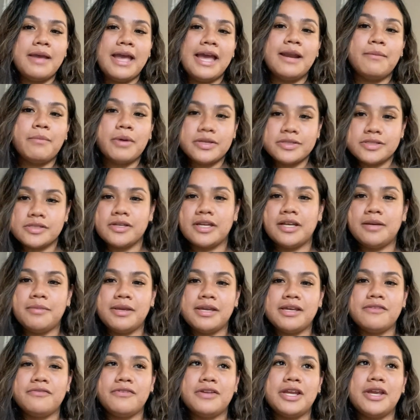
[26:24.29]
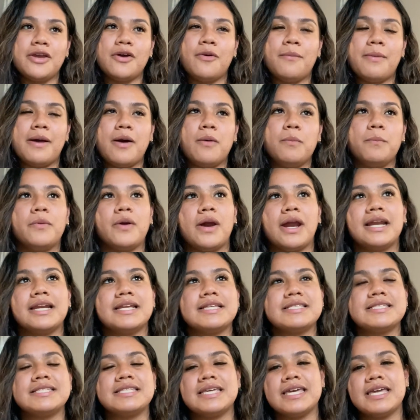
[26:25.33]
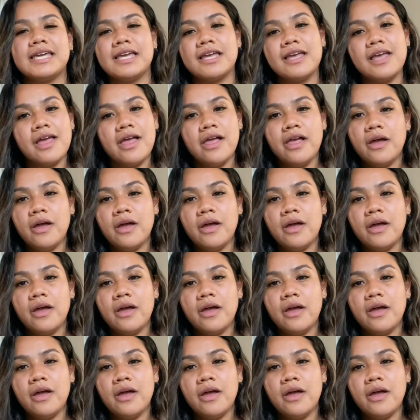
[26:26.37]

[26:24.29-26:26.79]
and I'm also gonna make a video about pregnancy,